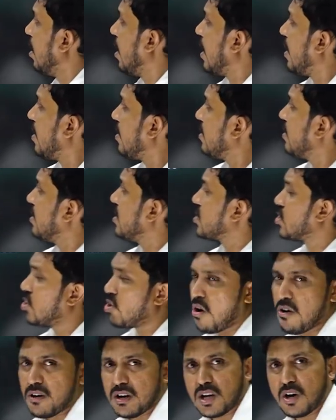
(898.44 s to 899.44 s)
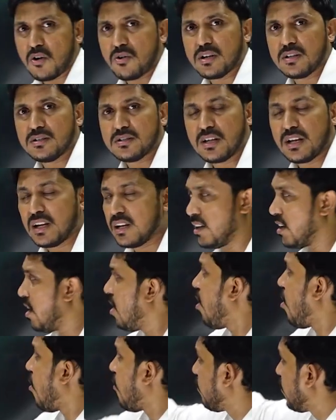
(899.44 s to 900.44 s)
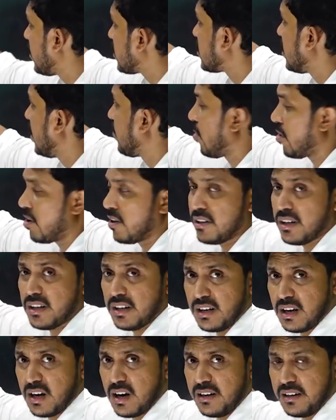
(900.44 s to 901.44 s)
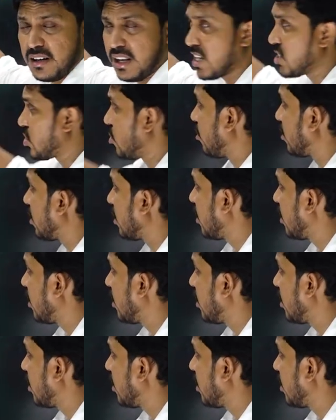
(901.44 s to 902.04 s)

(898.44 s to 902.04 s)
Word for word: Hunting is not allowed in the area. Obviously, protected area hunting is not